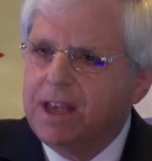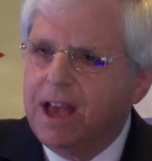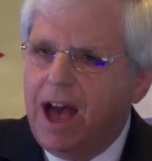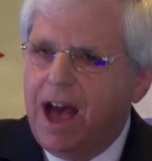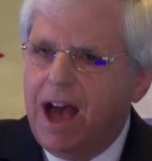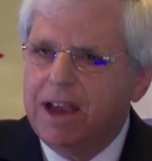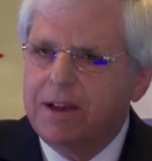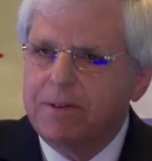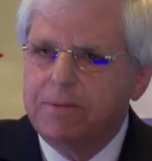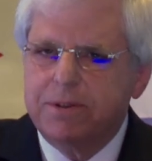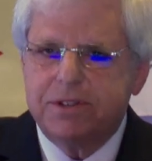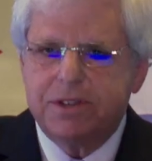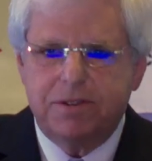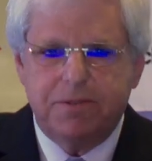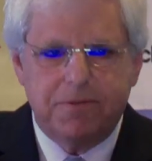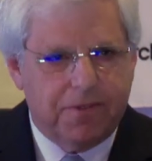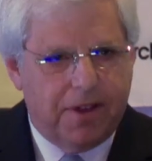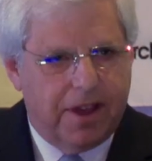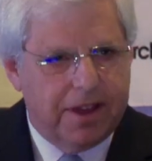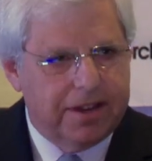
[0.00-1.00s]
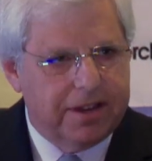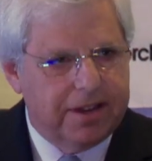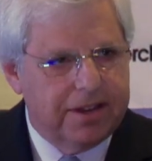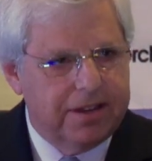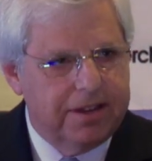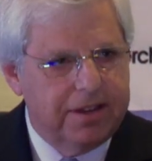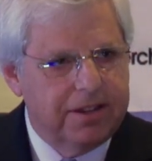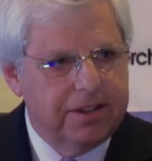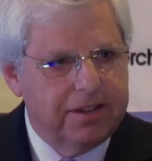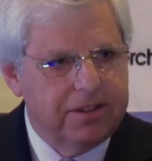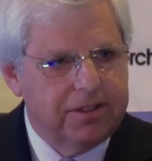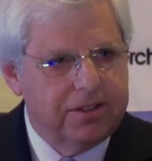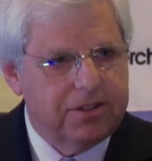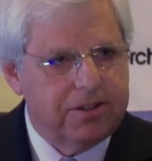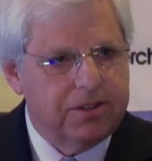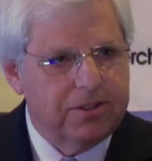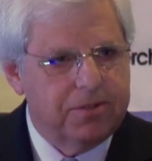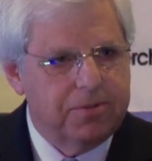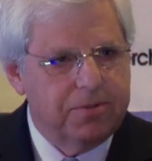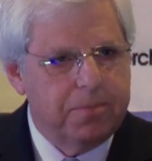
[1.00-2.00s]
I was invited
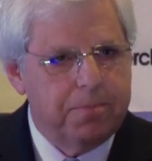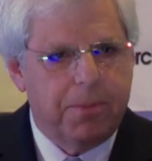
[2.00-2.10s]
to